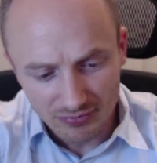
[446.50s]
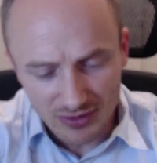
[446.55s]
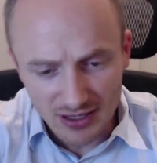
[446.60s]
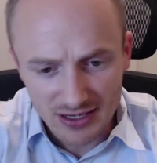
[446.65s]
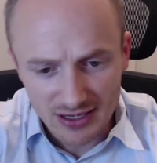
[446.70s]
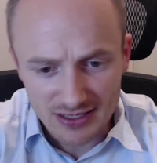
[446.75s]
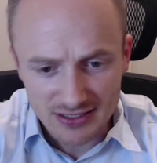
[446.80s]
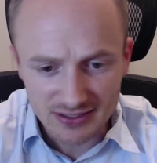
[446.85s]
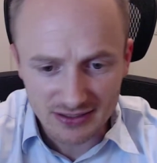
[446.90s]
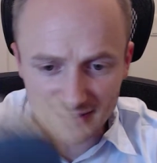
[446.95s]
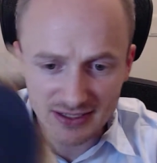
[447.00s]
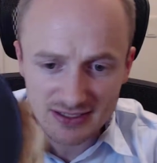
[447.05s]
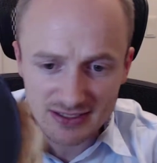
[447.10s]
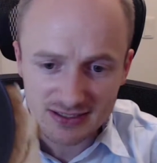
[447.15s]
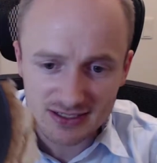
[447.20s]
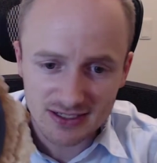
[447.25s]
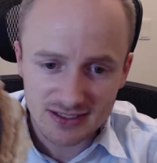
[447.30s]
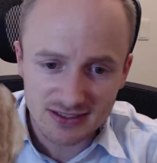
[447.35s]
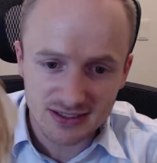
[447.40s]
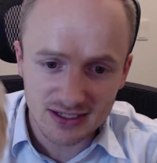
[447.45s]
is this
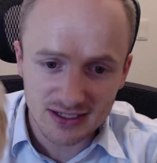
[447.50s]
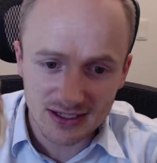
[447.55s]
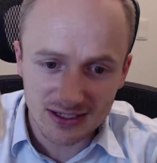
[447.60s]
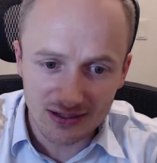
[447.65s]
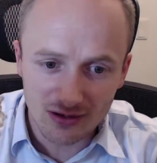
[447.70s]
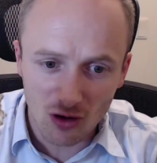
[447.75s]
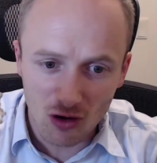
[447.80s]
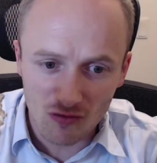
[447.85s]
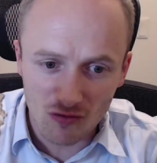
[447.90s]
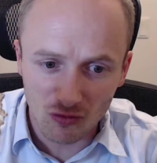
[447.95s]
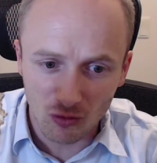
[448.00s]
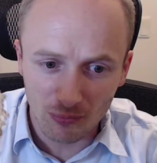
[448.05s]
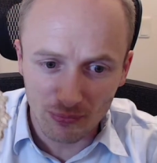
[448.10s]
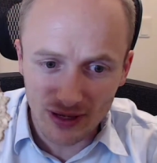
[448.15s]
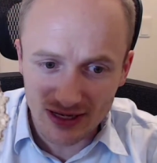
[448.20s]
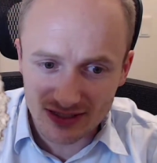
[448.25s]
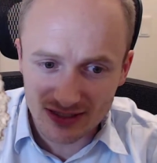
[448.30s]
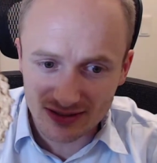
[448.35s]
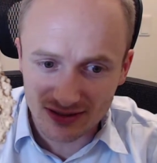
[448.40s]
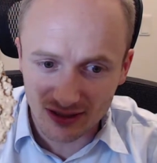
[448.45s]
is the oval
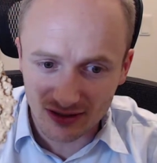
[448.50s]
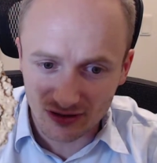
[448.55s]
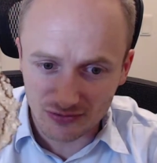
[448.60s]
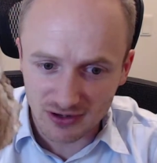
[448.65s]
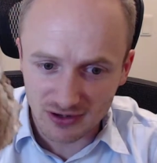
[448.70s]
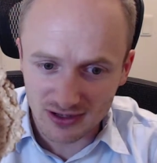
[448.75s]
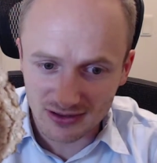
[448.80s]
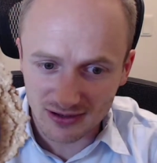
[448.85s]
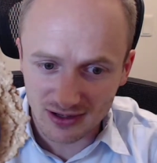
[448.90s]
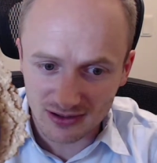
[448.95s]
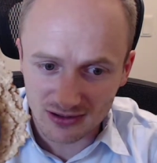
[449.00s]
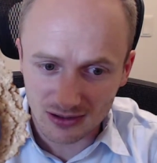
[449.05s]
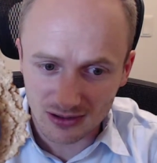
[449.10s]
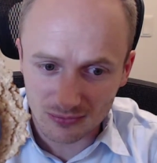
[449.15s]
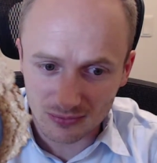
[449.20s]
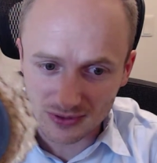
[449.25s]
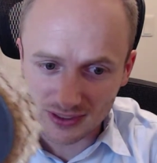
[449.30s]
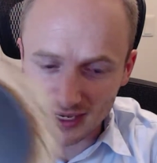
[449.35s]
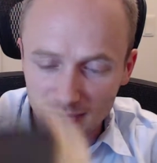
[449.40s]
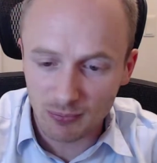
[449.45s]
base that the Wraith Knight
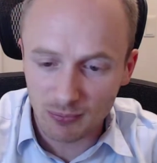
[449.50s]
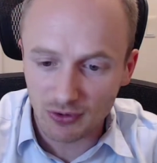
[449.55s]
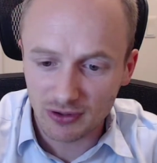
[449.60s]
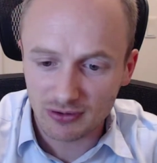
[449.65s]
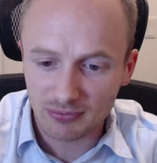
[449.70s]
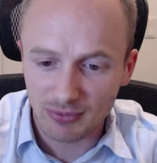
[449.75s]
came with.